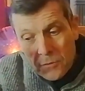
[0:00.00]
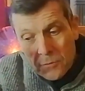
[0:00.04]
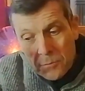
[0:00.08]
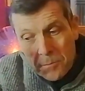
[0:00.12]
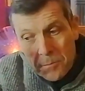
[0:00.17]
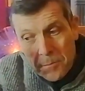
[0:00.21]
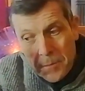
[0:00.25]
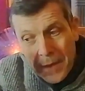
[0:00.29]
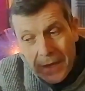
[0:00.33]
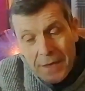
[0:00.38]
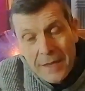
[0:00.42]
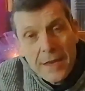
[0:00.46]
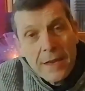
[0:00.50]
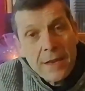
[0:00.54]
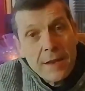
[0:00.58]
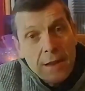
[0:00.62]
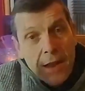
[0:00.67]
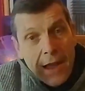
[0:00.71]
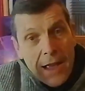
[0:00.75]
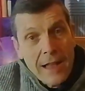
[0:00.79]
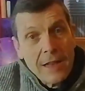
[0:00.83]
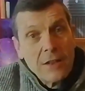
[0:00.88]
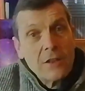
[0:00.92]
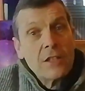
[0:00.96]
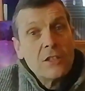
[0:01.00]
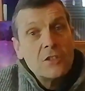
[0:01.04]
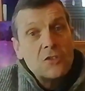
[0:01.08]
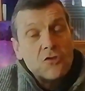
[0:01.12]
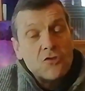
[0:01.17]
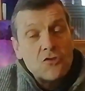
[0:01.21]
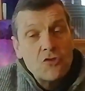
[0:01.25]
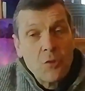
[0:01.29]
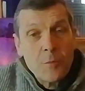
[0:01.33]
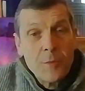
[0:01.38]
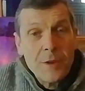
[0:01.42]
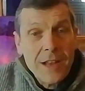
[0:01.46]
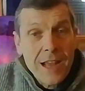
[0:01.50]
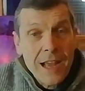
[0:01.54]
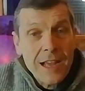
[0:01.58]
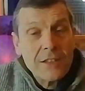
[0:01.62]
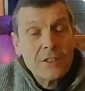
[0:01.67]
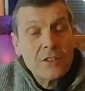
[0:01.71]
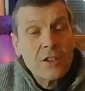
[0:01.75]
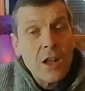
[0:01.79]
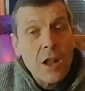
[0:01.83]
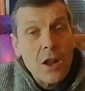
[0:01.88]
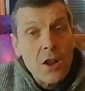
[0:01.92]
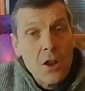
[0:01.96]
picking hand, this strumming
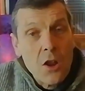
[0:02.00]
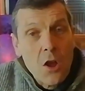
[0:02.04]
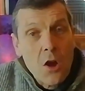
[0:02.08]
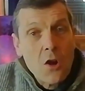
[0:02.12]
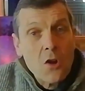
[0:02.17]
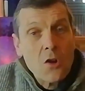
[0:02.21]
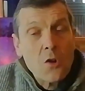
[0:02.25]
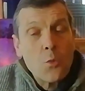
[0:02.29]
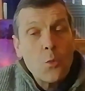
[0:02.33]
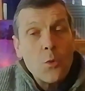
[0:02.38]
hand along.